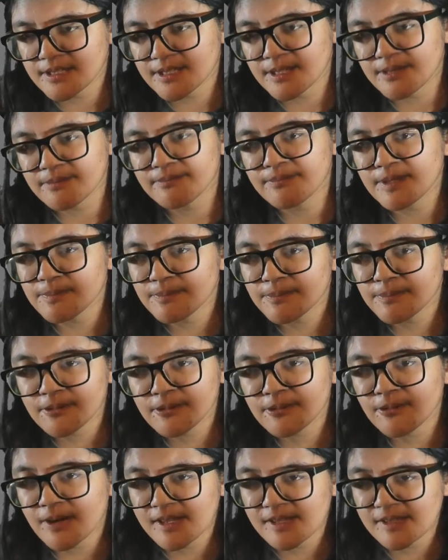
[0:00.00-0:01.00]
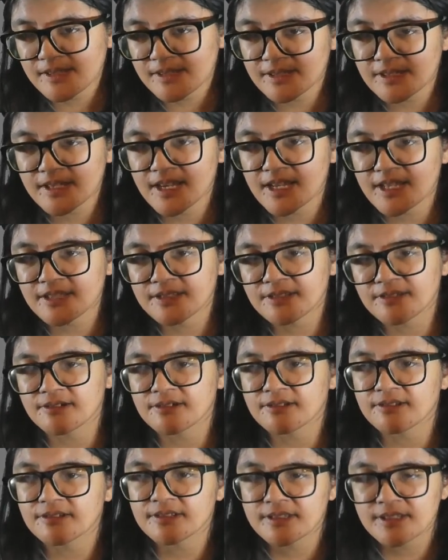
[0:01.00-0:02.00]
people once again to
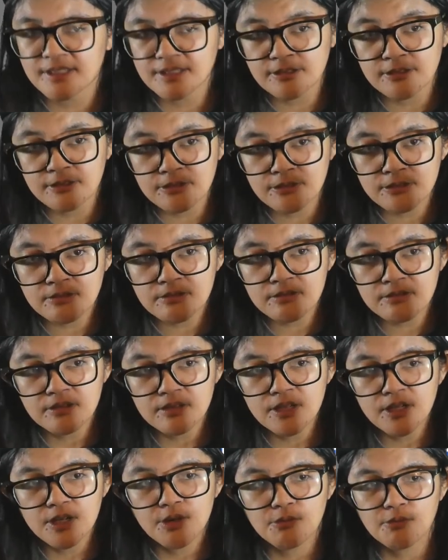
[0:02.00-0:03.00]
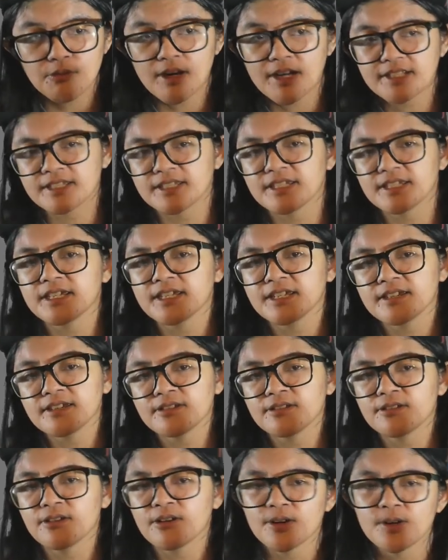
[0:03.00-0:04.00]
continue watching
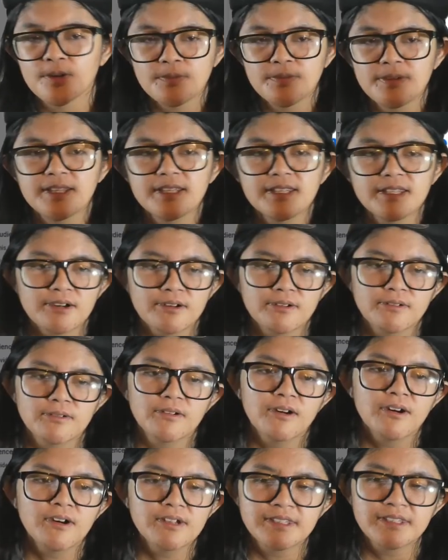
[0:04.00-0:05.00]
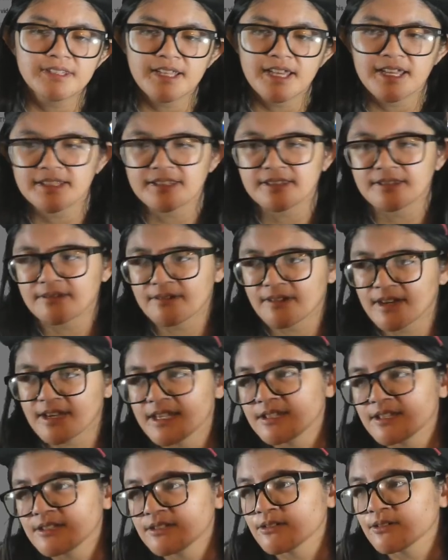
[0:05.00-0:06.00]
your video contents, right? Your
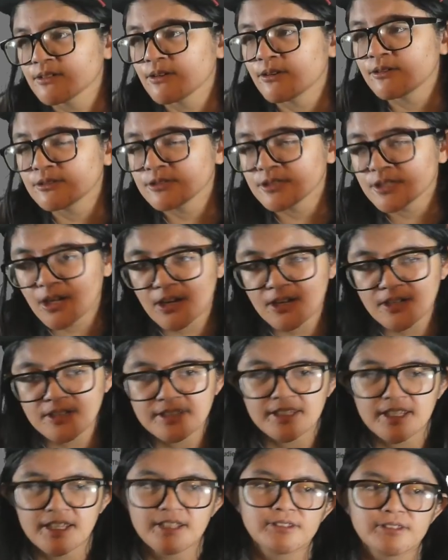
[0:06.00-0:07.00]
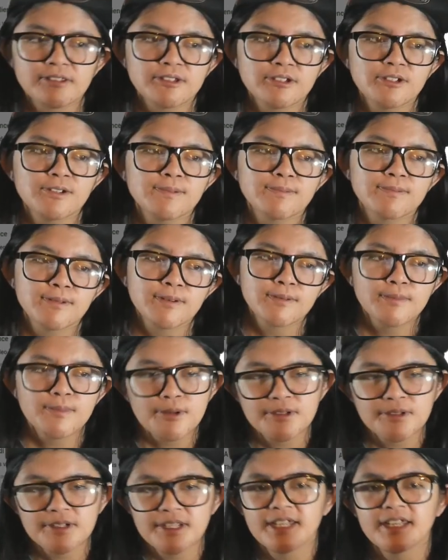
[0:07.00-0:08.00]
own content. So you're promoting
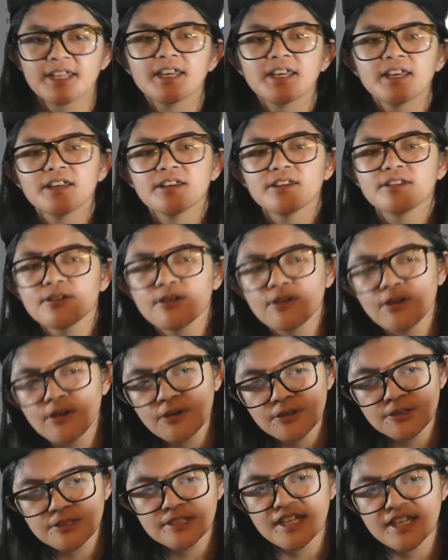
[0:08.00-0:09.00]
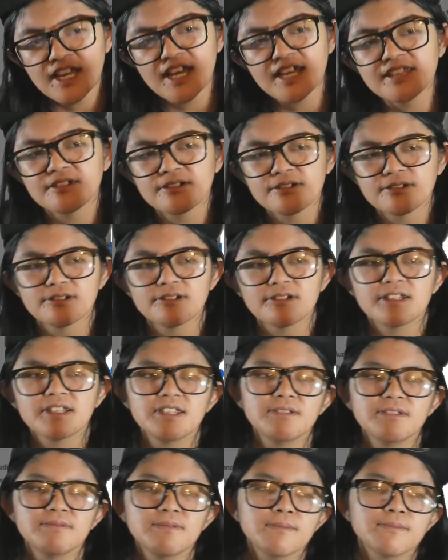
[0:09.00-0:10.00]
your own channel. You can even
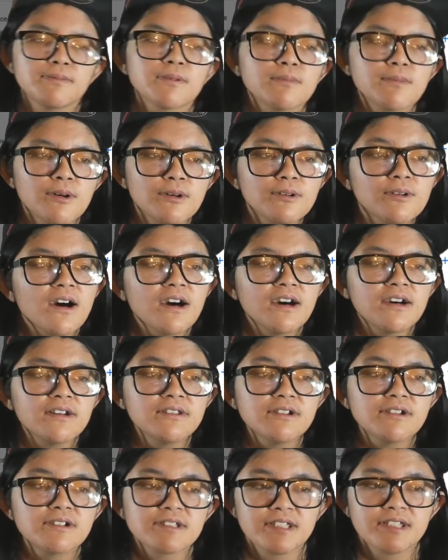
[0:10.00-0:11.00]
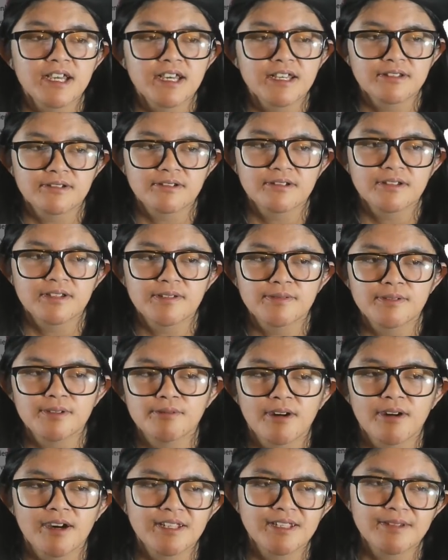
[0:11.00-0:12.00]
promote other channel if you want
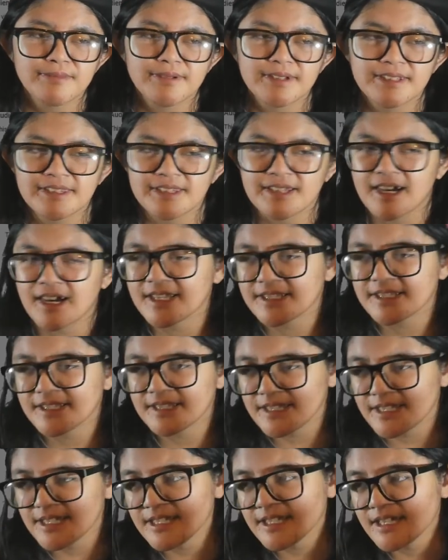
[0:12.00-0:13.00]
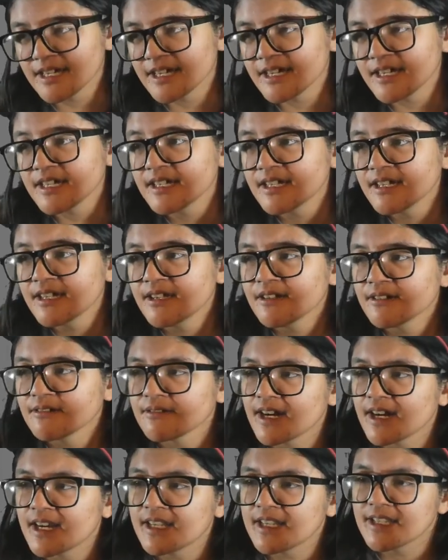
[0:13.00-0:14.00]
it. But the idea, right,
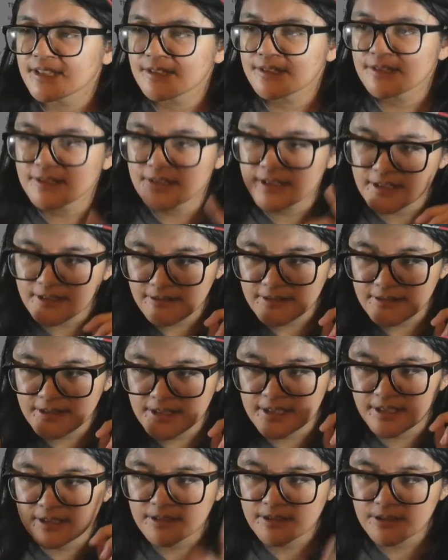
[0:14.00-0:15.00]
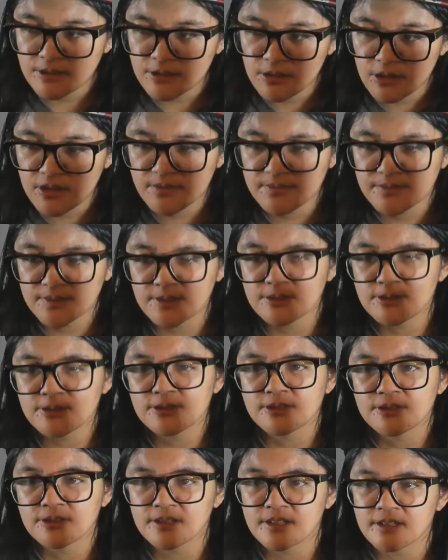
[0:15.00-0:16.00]
is to increase your views, to
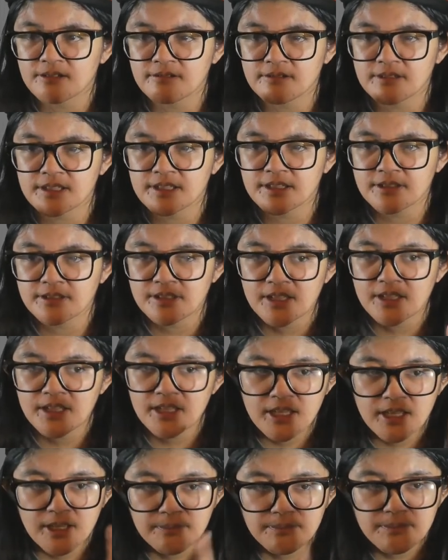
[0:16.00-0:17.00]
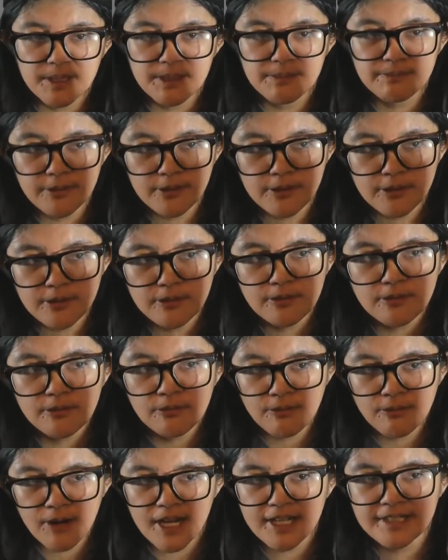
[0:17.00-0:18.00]
increase people
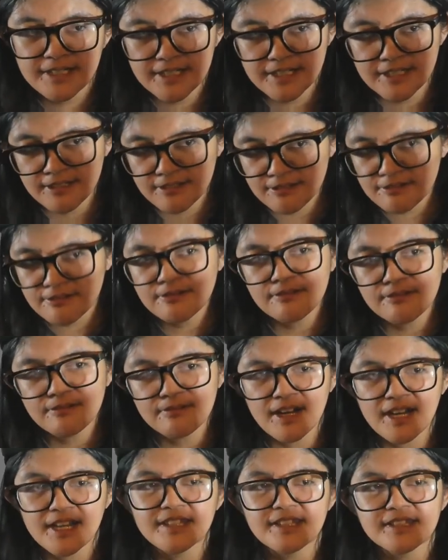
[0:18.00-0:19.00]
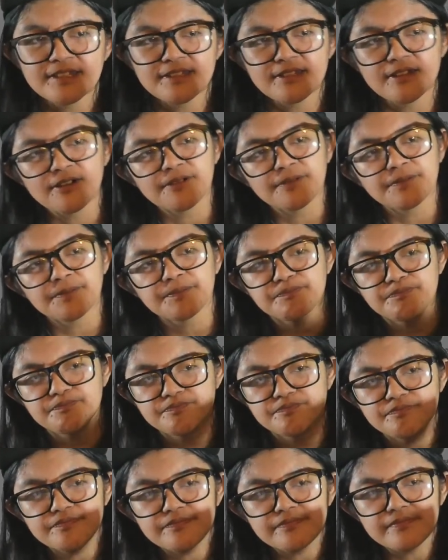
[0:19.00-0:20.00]
watching you, right? So
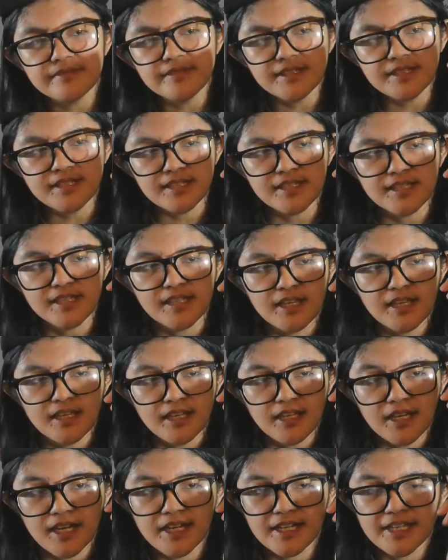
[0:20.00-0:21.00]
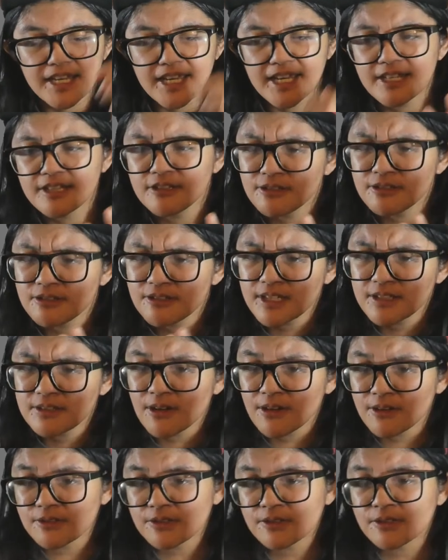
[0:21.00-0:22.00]
again, you can
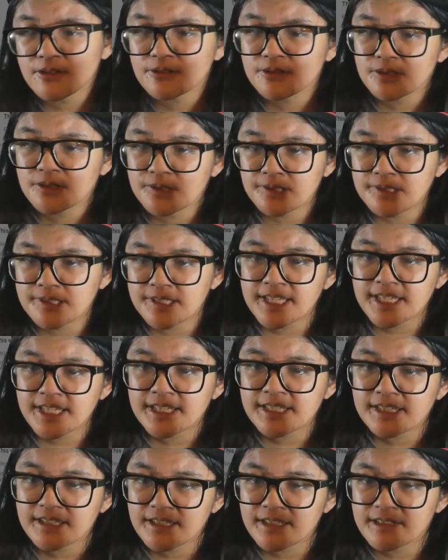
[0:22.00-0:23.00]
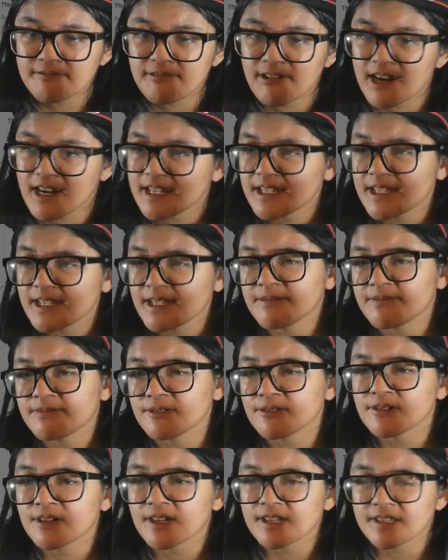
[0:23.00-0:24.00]
also do this, right? If you're a
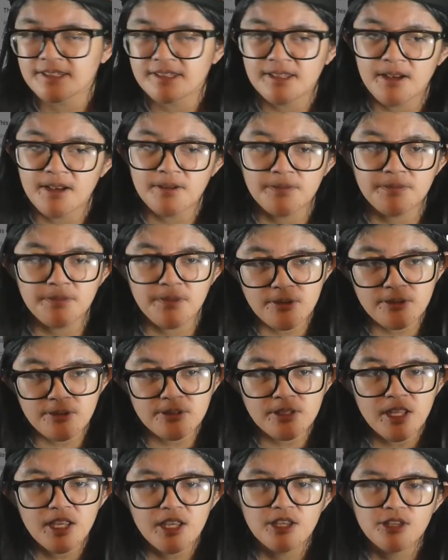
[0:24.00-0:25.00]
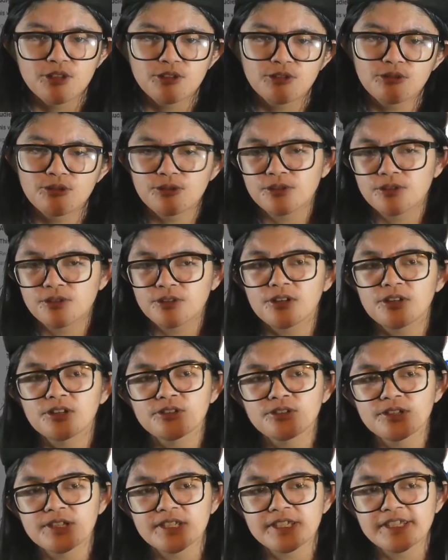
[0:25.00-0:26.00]
cell phone user, you just
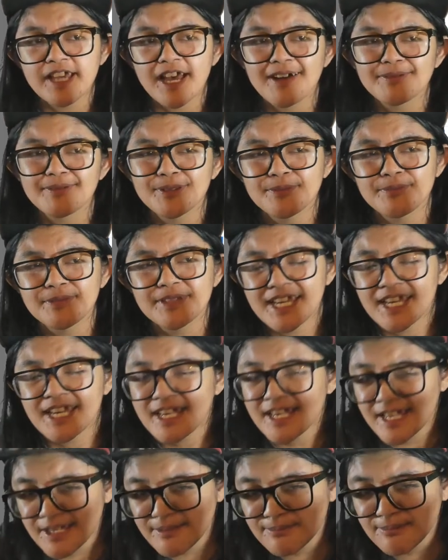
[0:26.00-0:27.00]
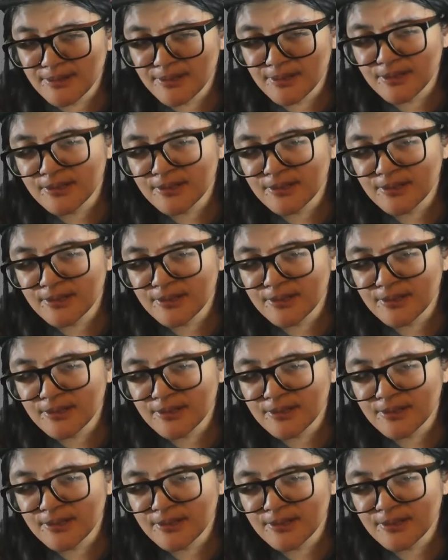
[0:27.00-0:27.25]
have to be able